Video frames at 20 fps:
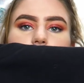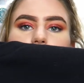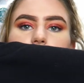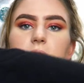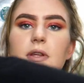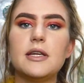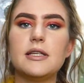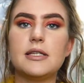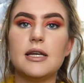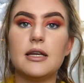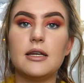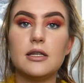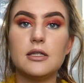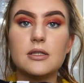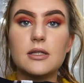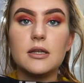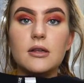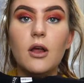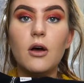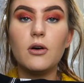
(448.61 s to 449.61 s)
love this, and
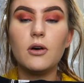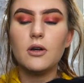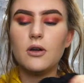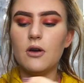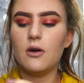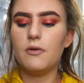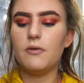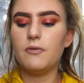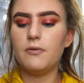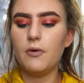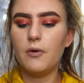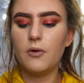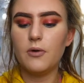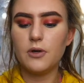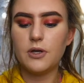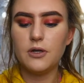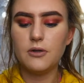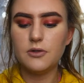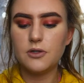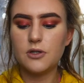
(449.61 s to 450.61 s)
it's long enough for
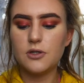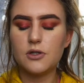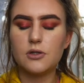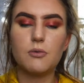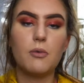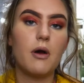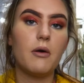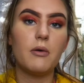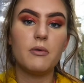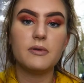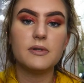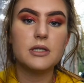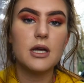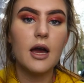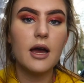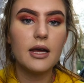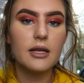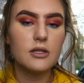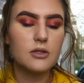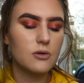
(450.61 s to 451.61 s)
you to just wear it with
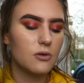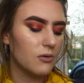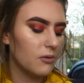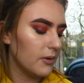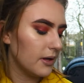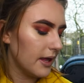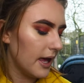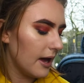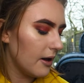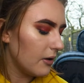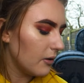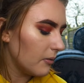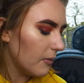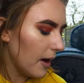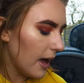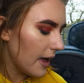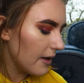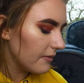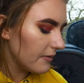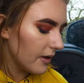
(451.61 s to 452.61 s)
tights or without or
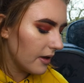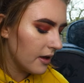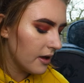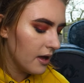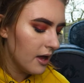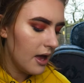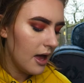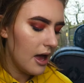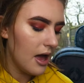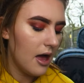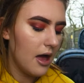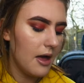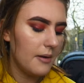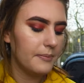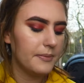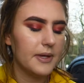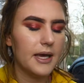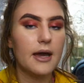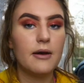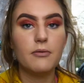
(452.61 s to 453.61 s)
whatever.
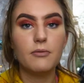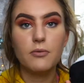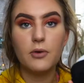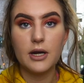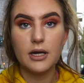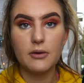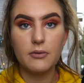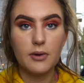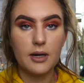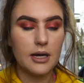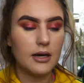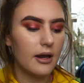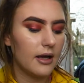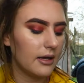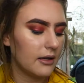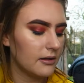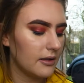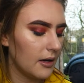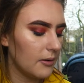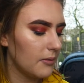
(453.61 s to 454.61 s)
Yeah, really, really
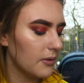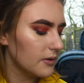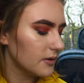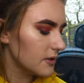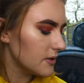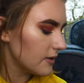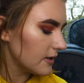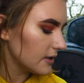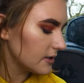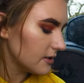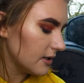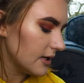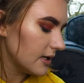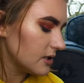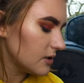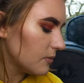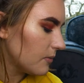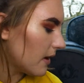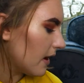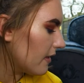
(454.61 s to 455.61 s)
like that one. So
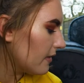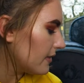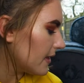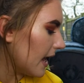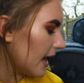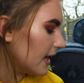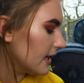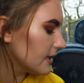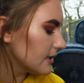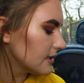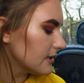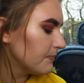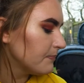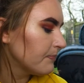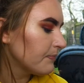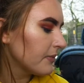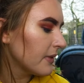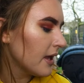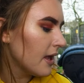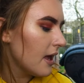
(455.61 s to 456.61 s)
excited to wear that.
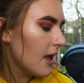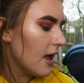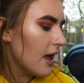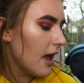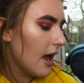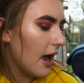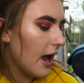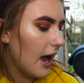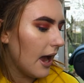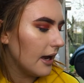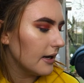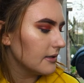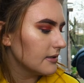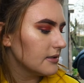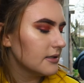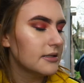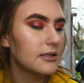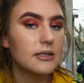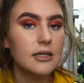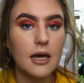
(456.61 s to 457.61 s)

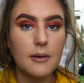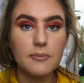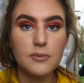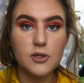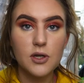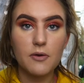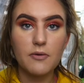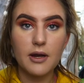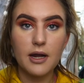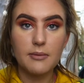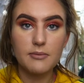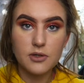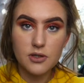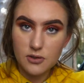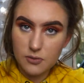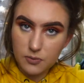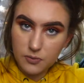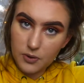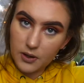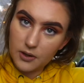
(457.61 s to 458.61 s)
And I'm sorry, I'm
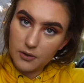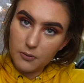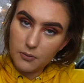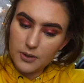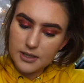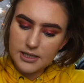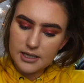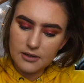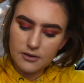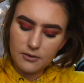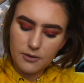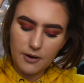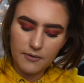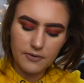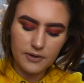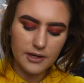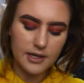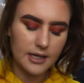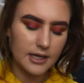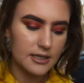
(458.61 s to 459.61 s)
just kind of whizzing through
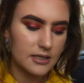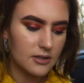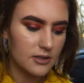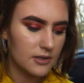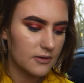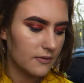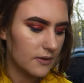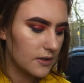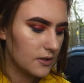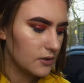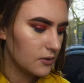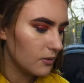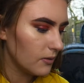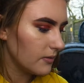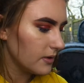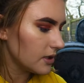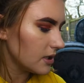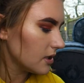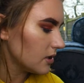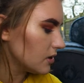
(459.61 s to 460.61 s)
everything. It's because of the
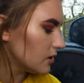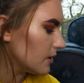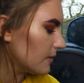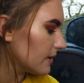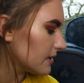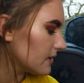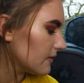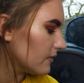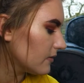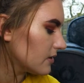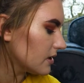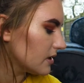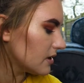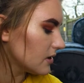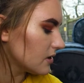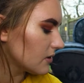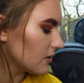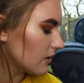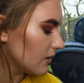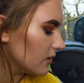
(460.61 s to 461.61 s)
storage issue, as I've already
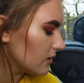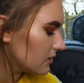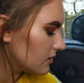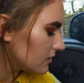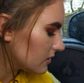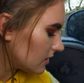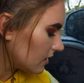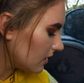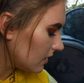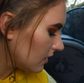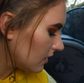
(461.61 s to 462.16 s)
discussed.